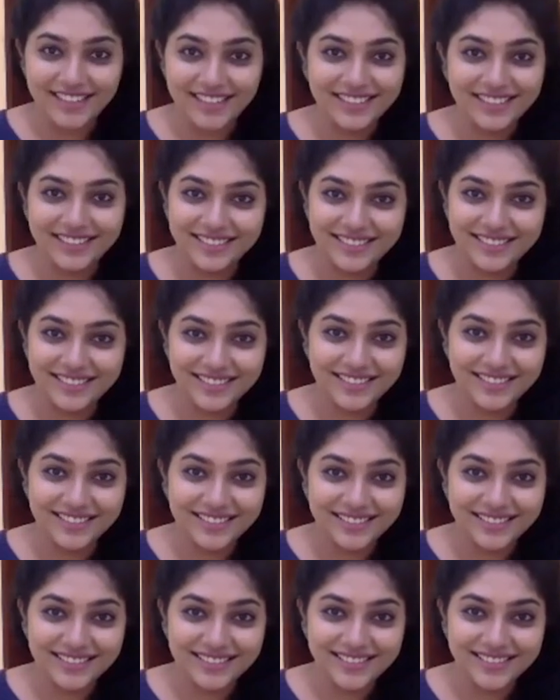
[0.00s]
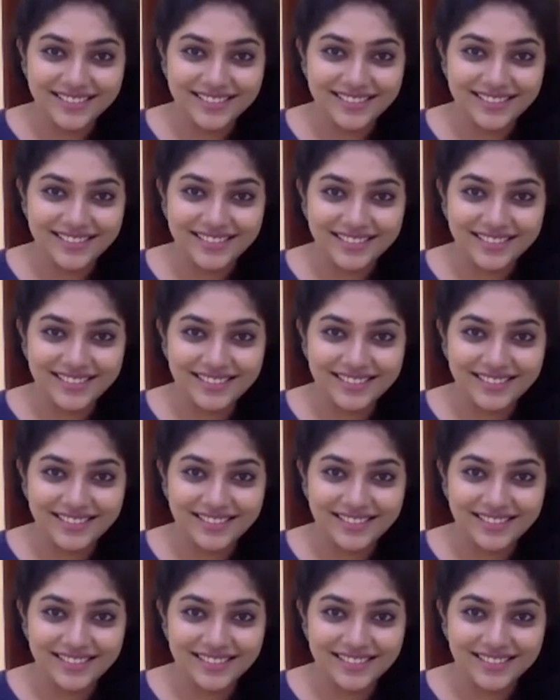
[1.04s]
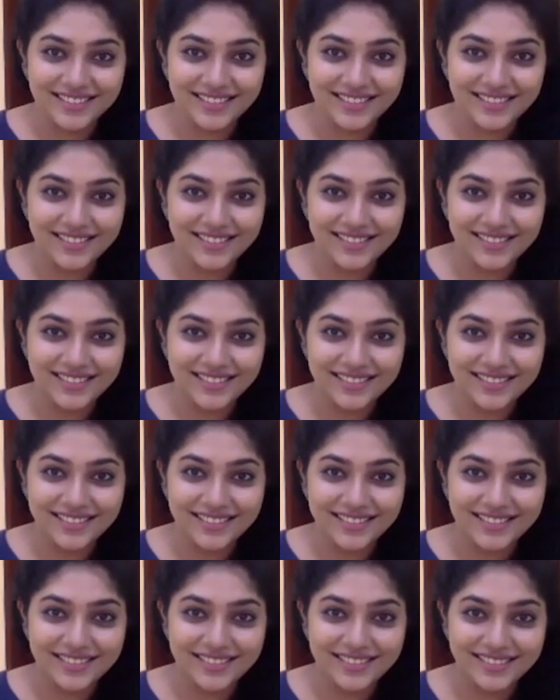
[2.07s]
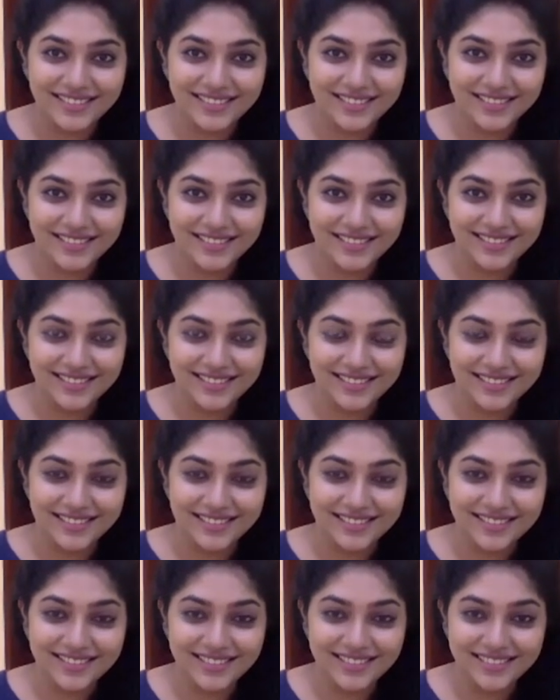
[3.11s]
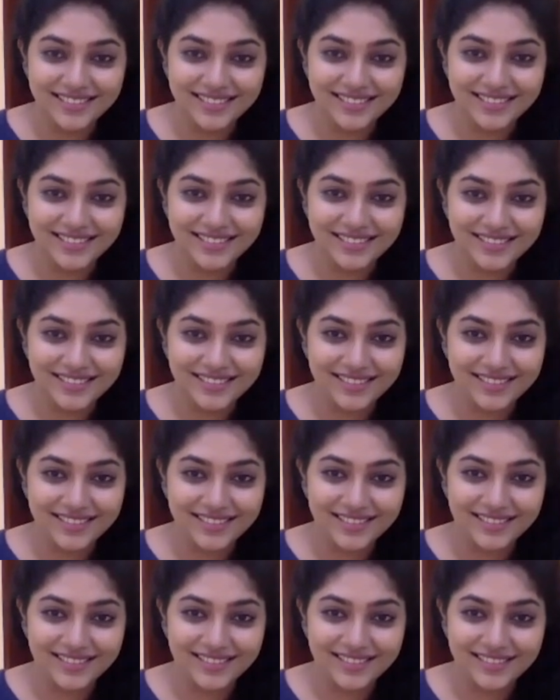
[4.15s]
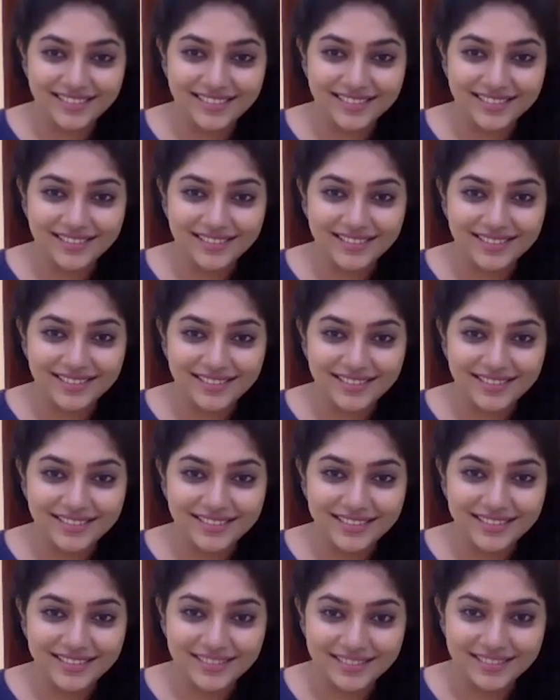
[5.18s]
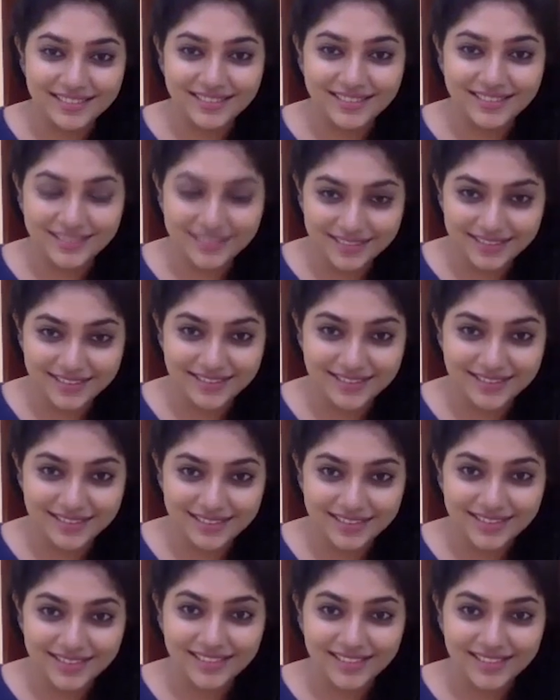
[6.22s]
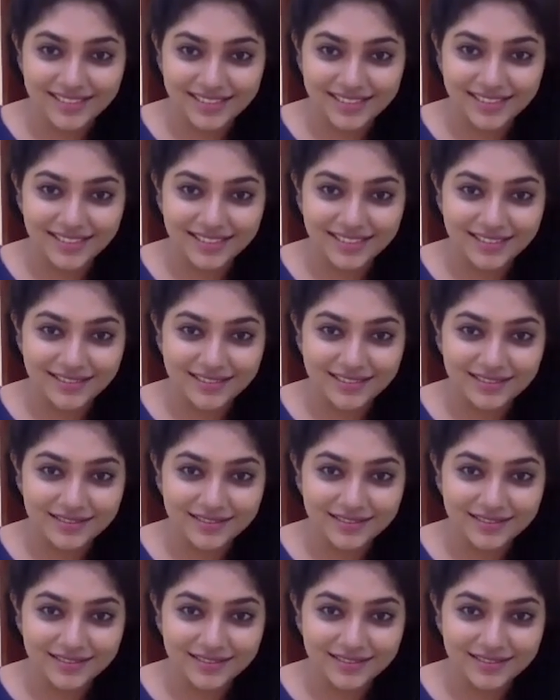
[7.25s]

(not speaking)